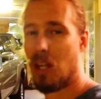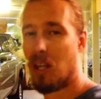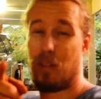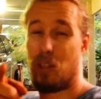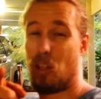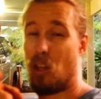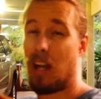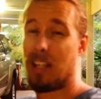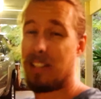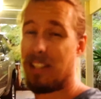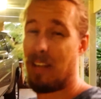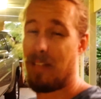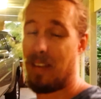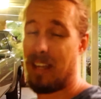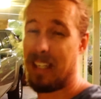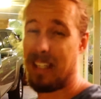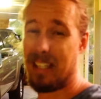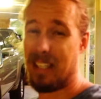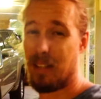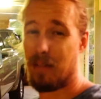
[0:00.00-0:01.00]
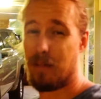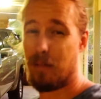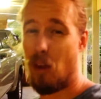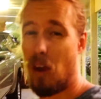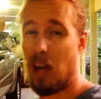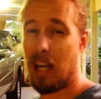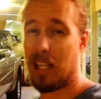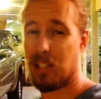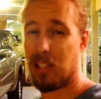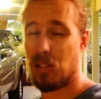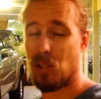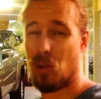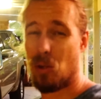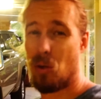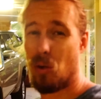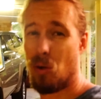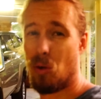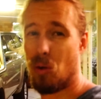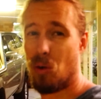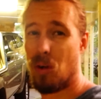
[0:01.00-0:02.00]
If you guys have any advice
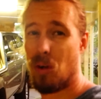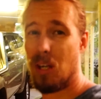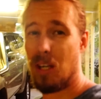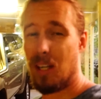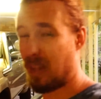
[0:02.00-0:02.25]
or